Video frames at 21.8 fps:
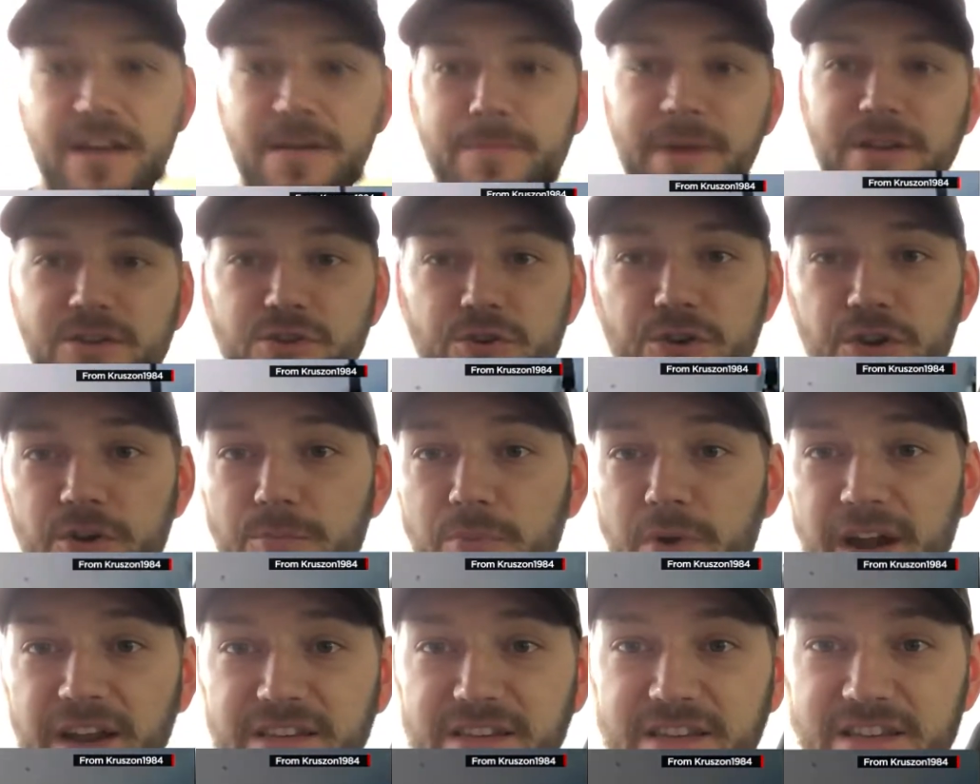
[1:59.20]
Make sure your
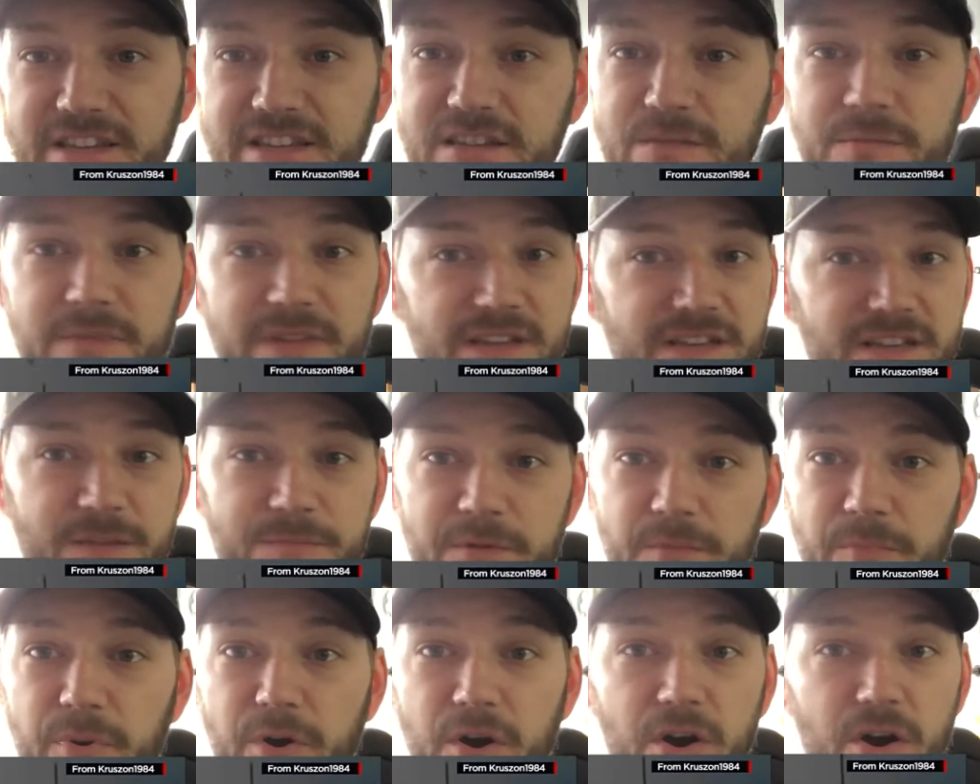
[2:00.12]
brake system is up
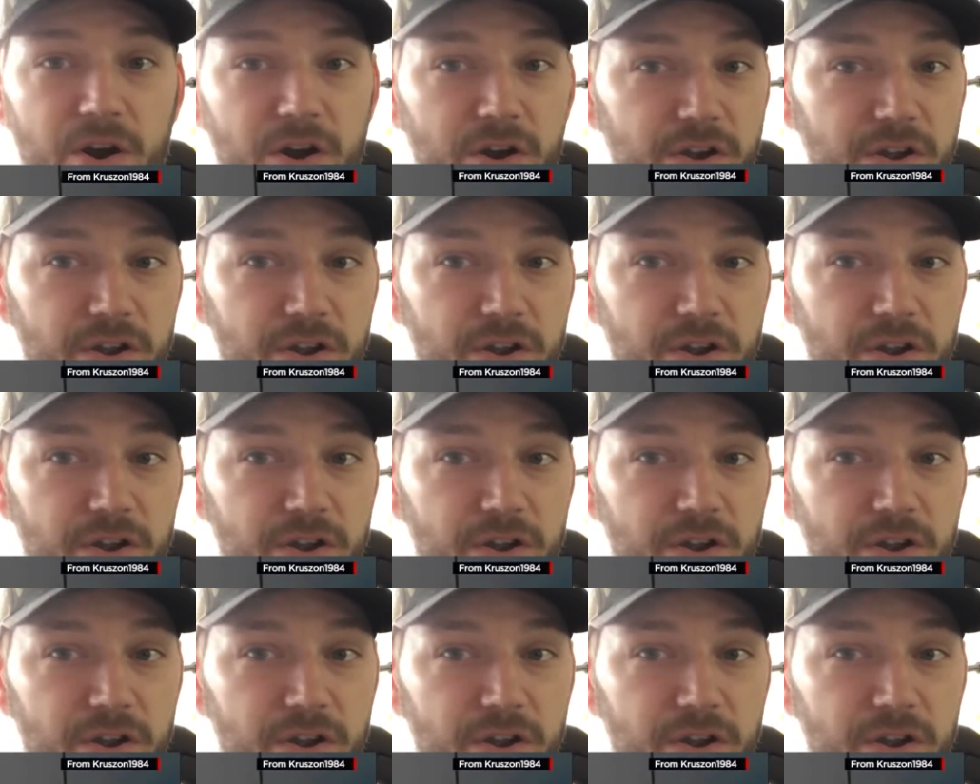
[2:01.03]
to par.